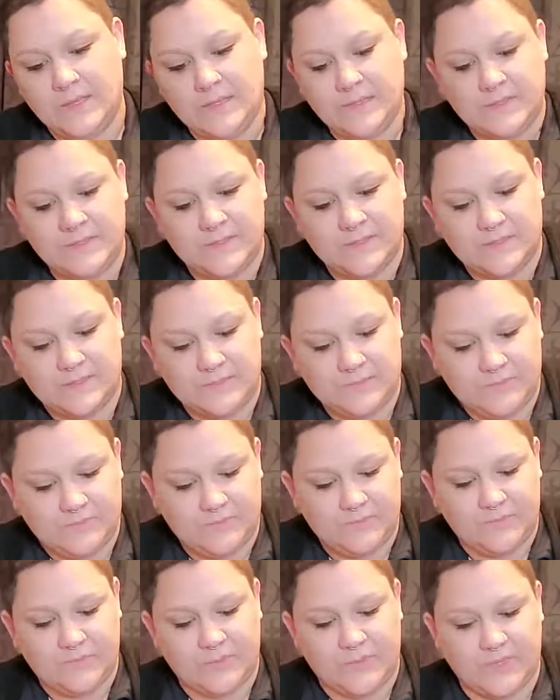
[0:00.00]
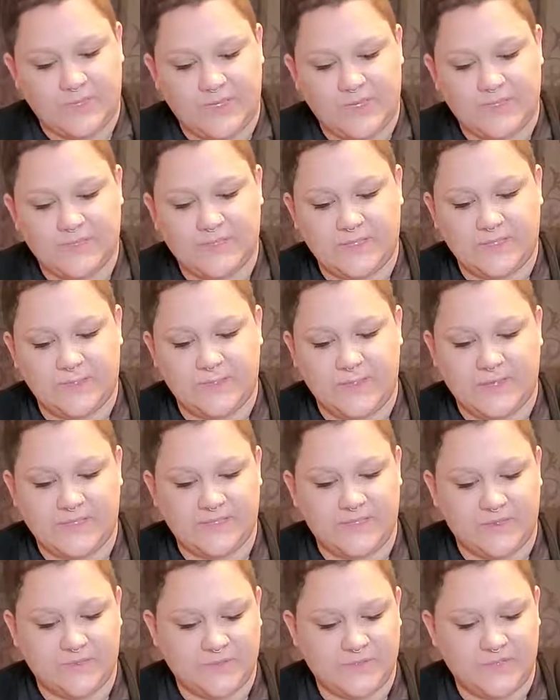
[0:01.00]
It's pretty easy to mix
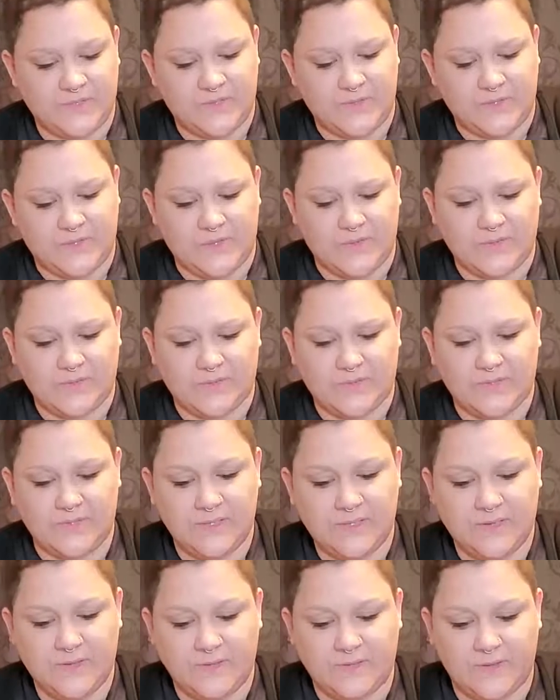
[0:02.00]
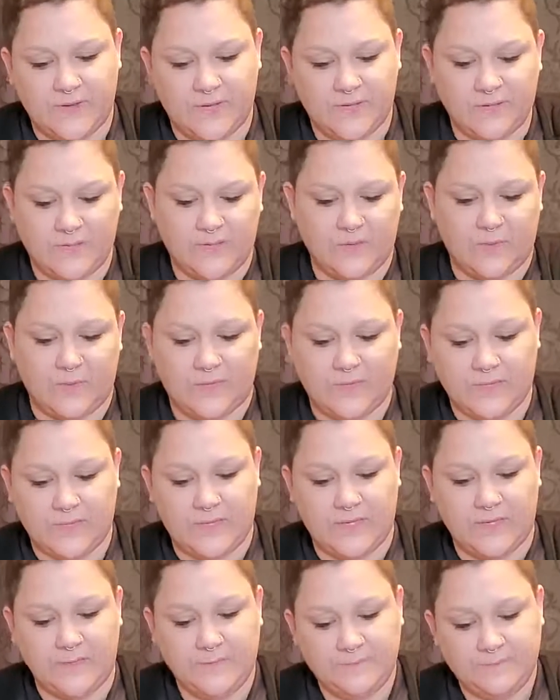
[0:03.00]
up too. It goes fairly
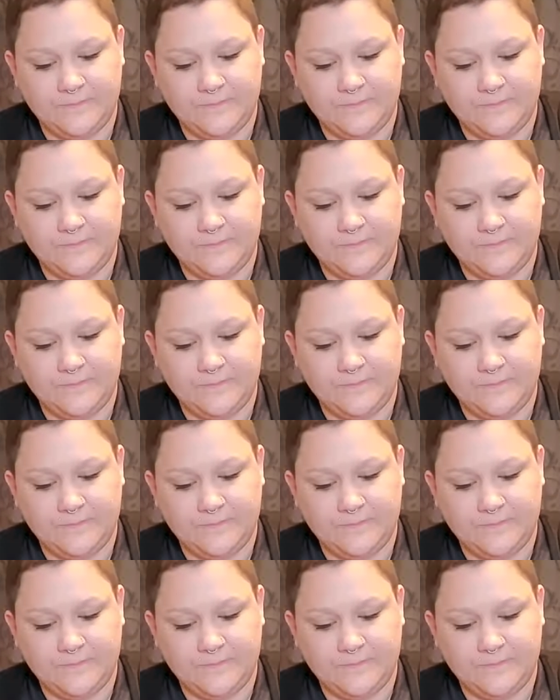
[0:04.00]
quickly.